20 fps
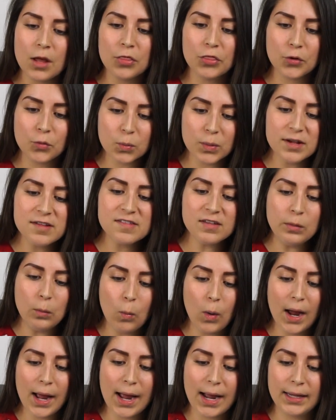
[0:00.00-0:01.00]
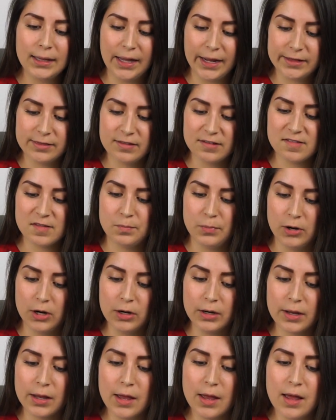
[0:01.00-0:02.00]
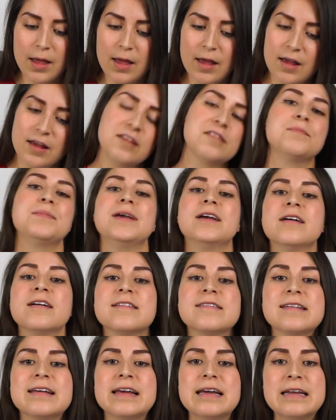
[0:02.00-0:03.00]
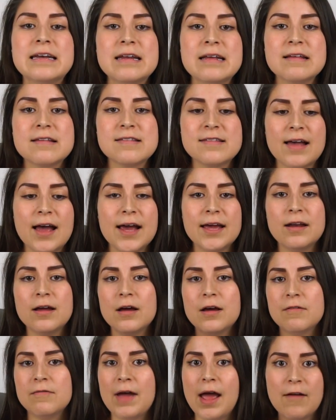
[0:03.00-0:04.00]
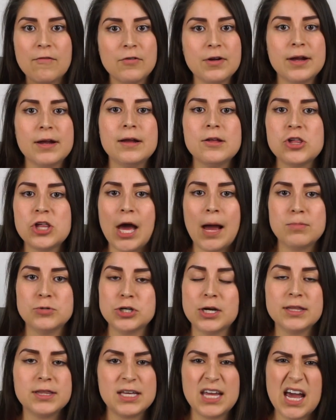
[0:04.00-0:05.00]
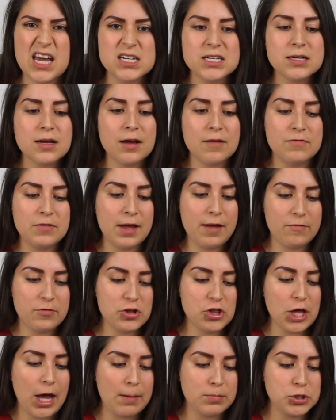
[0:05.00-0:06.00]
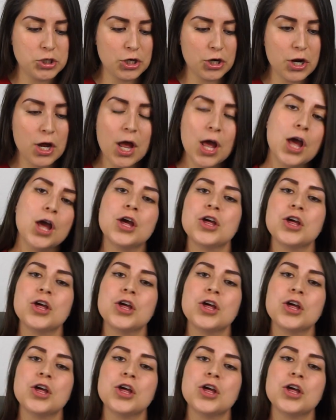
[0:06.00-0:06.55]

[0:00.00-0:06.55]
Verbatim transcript: The reason why I like this book is because inside of every chapter, at the end of every chapter,